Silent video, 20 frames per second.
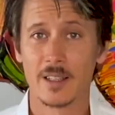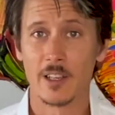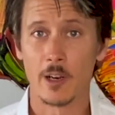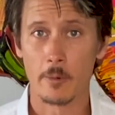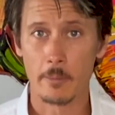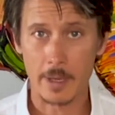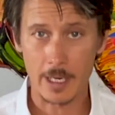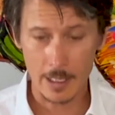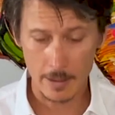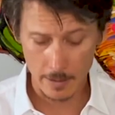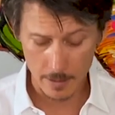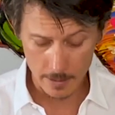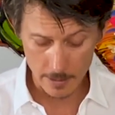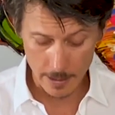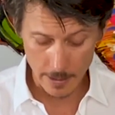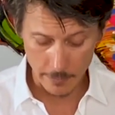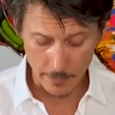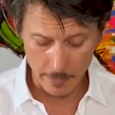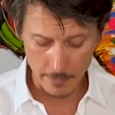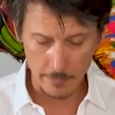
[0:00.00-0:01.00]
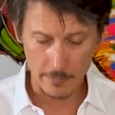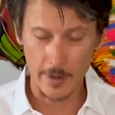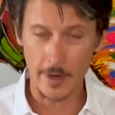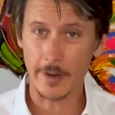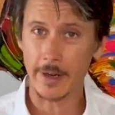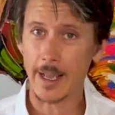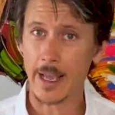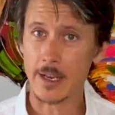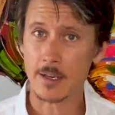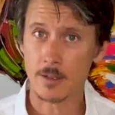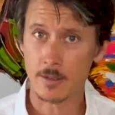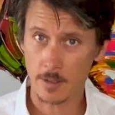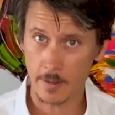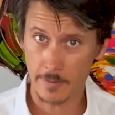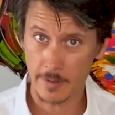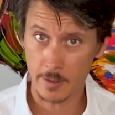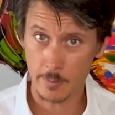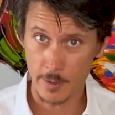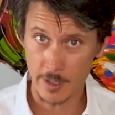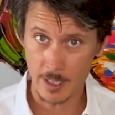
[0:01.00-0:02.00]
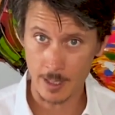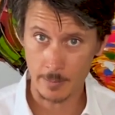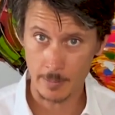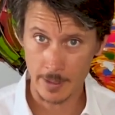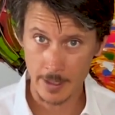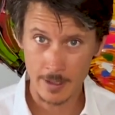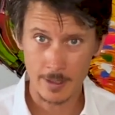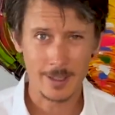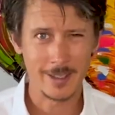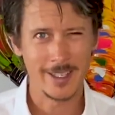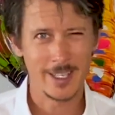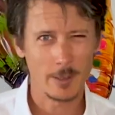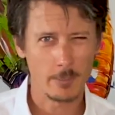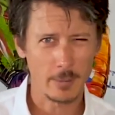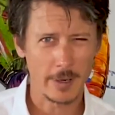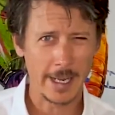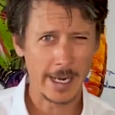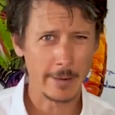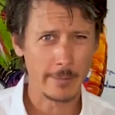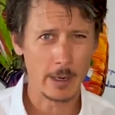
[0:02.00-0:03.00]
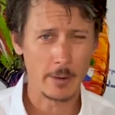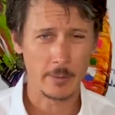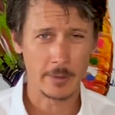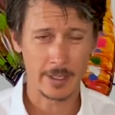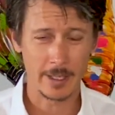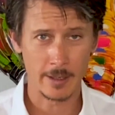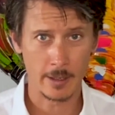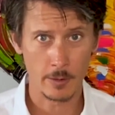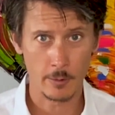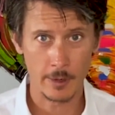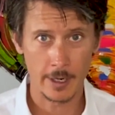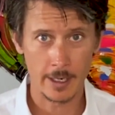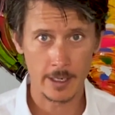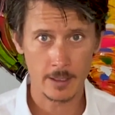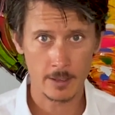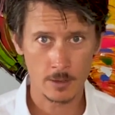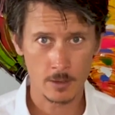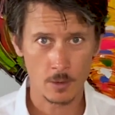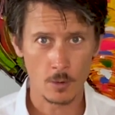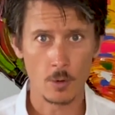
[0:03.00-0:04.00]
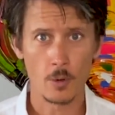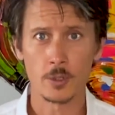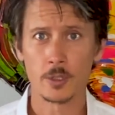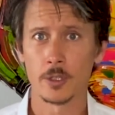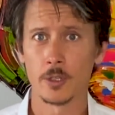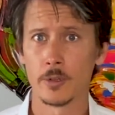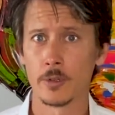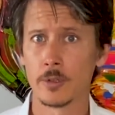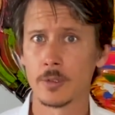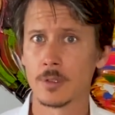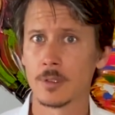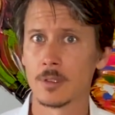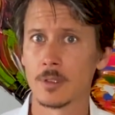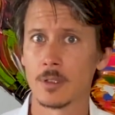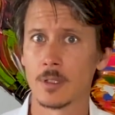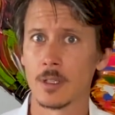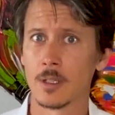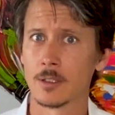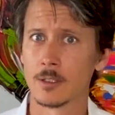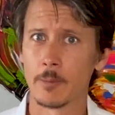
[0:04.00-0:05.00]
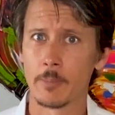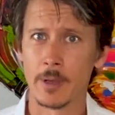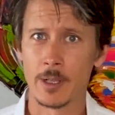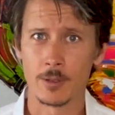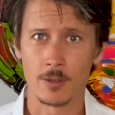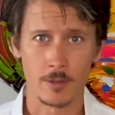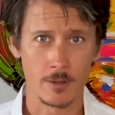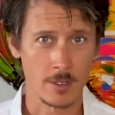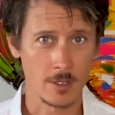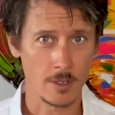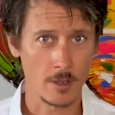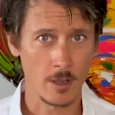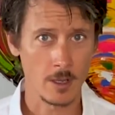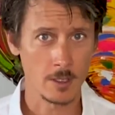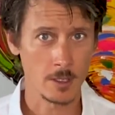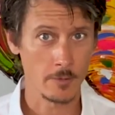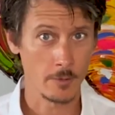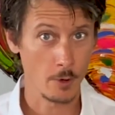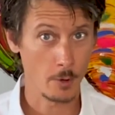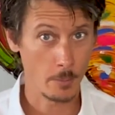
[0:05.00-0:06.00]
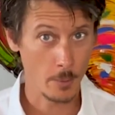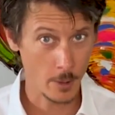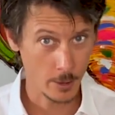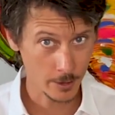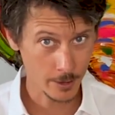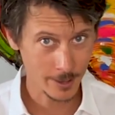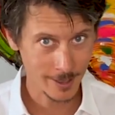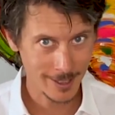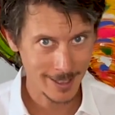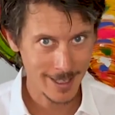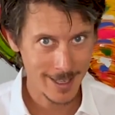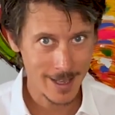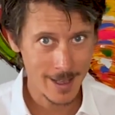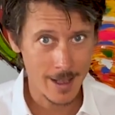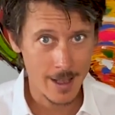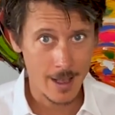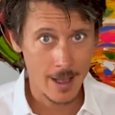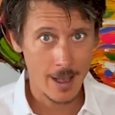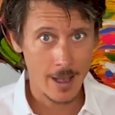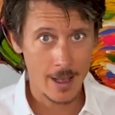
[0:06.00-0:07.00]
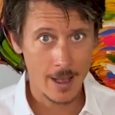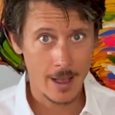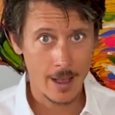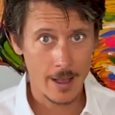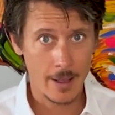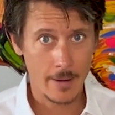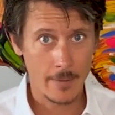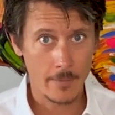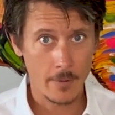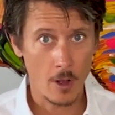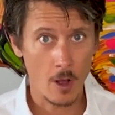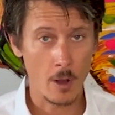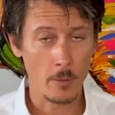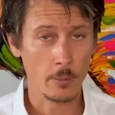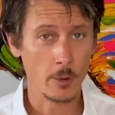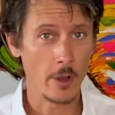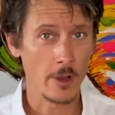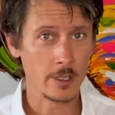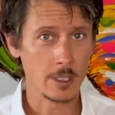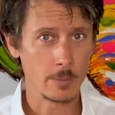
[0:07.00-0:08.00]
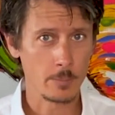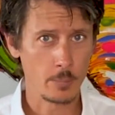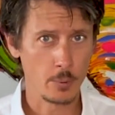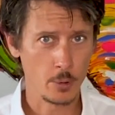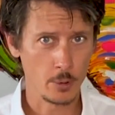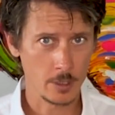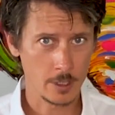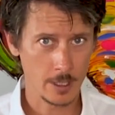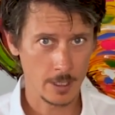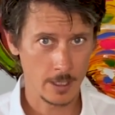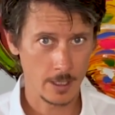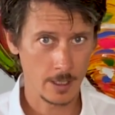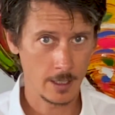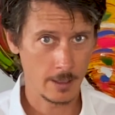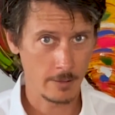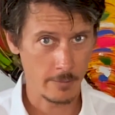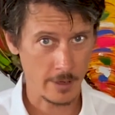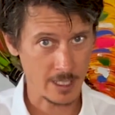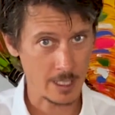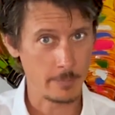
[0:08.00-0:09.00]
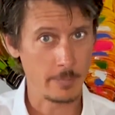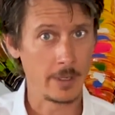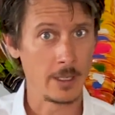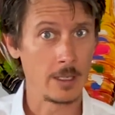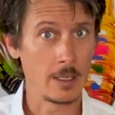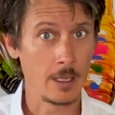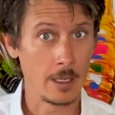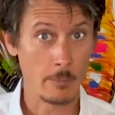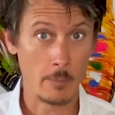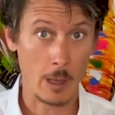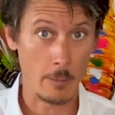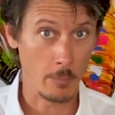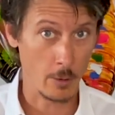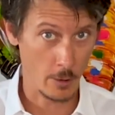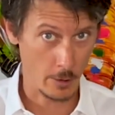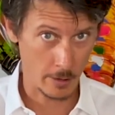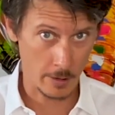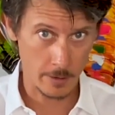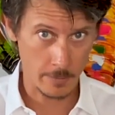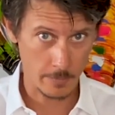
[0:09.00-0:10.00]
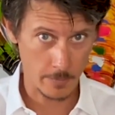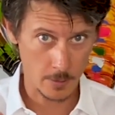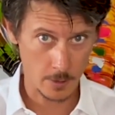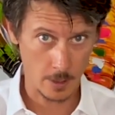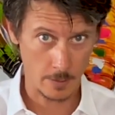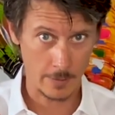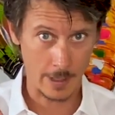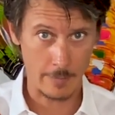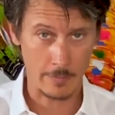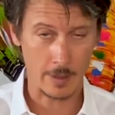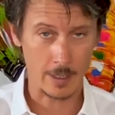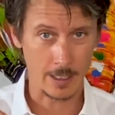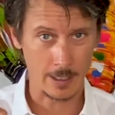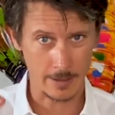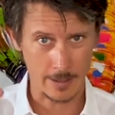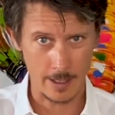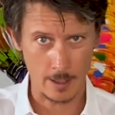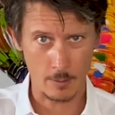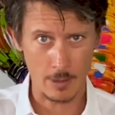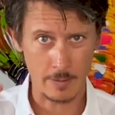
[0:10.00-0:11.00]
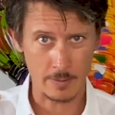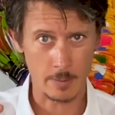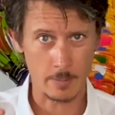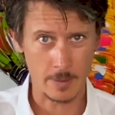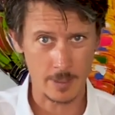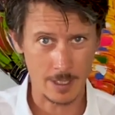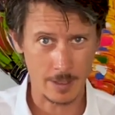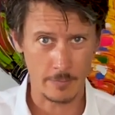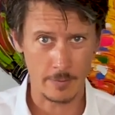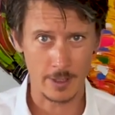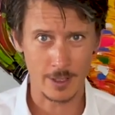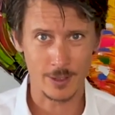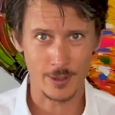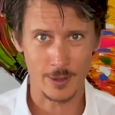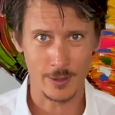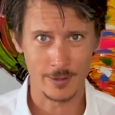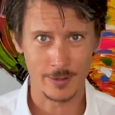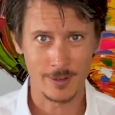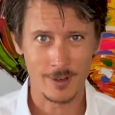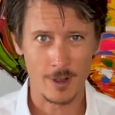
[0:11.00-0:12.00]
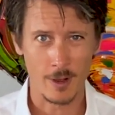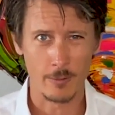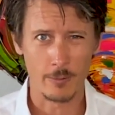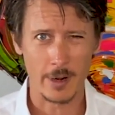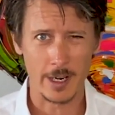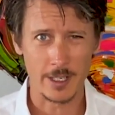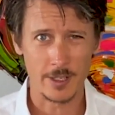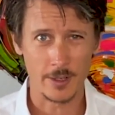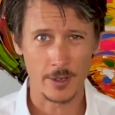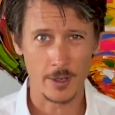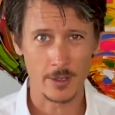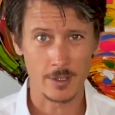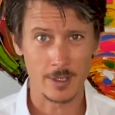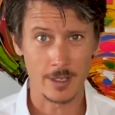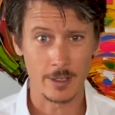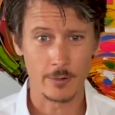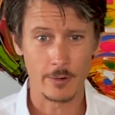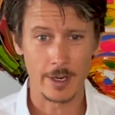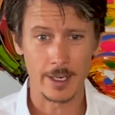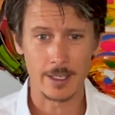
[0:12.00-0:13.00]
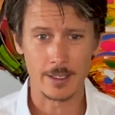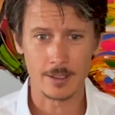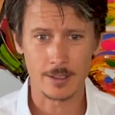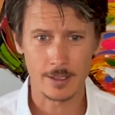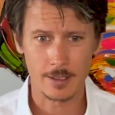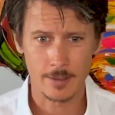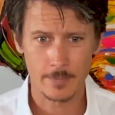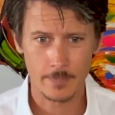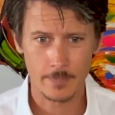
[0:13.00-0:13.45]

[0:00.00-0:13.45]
are many different variations of this recipe. You need to play around with the ingredients. Also depends on the size of your pot. I'm going to put a recipe in my blog. So if you have a click there, you'll have specifics on ratios and ingredients.